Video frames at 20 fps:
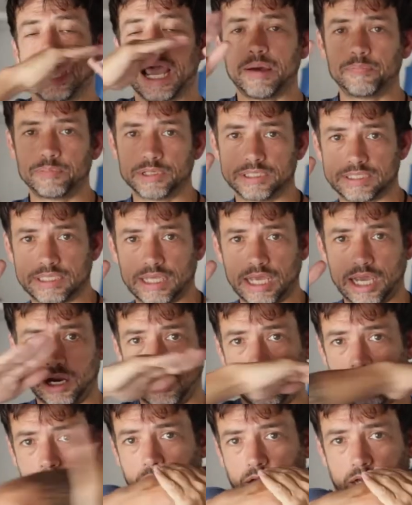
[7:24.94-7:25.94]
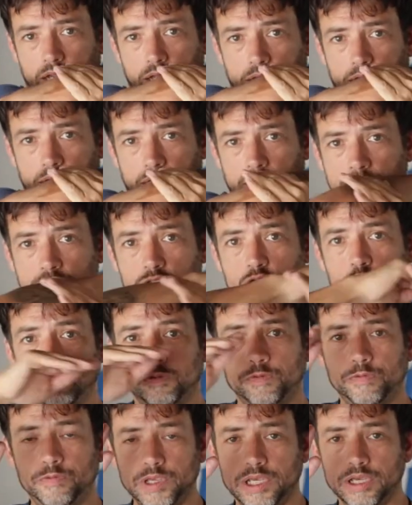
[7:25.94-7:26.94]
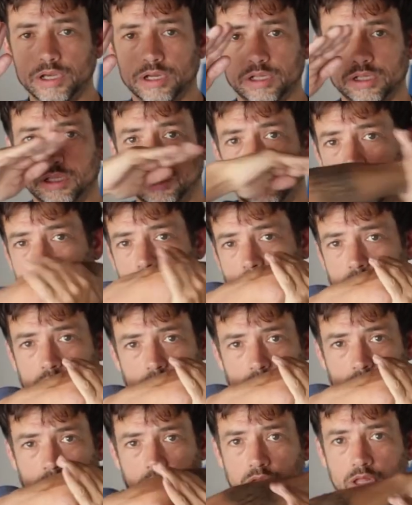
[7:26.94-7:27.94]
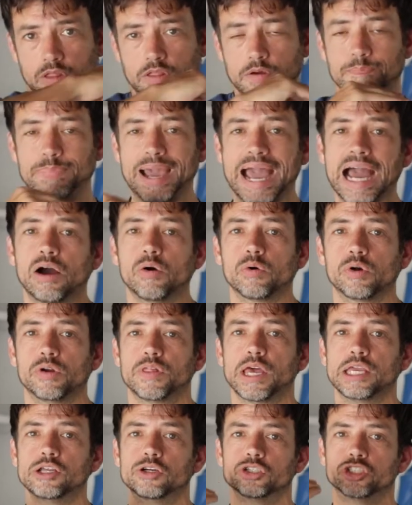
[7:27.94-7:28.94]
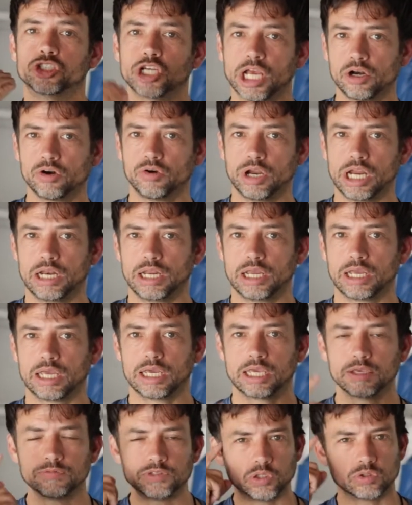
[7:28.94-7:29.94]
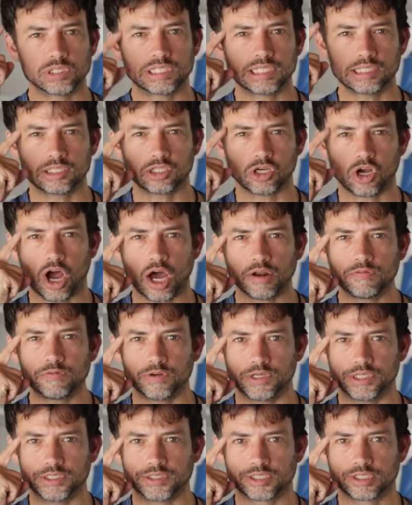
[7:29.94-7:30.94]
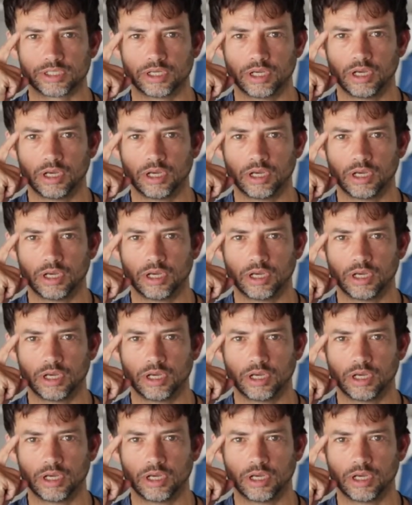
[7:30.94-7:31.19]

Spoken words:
happens there is you feel the power that you're generating. It gives you a sense of confidence,